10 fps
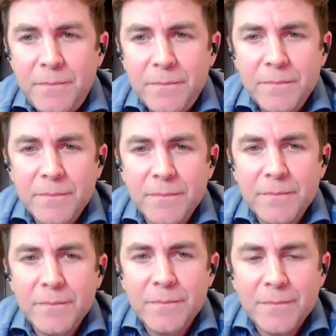
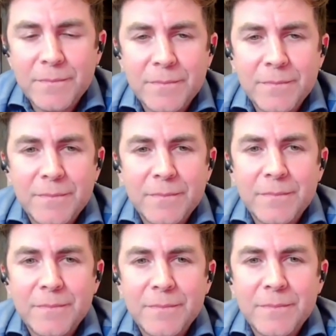
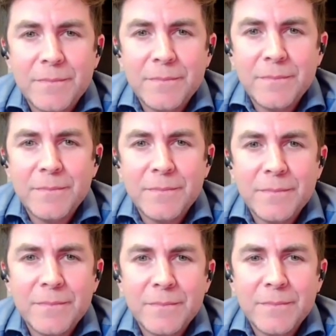
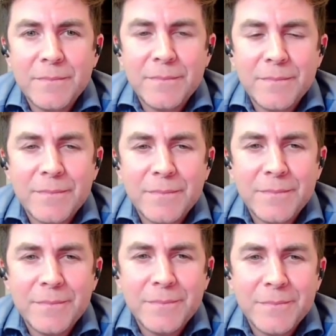
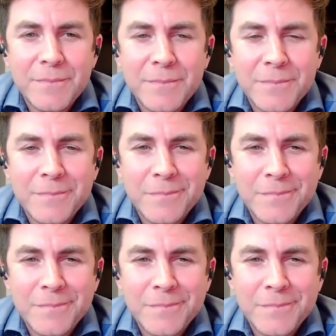(not speaking)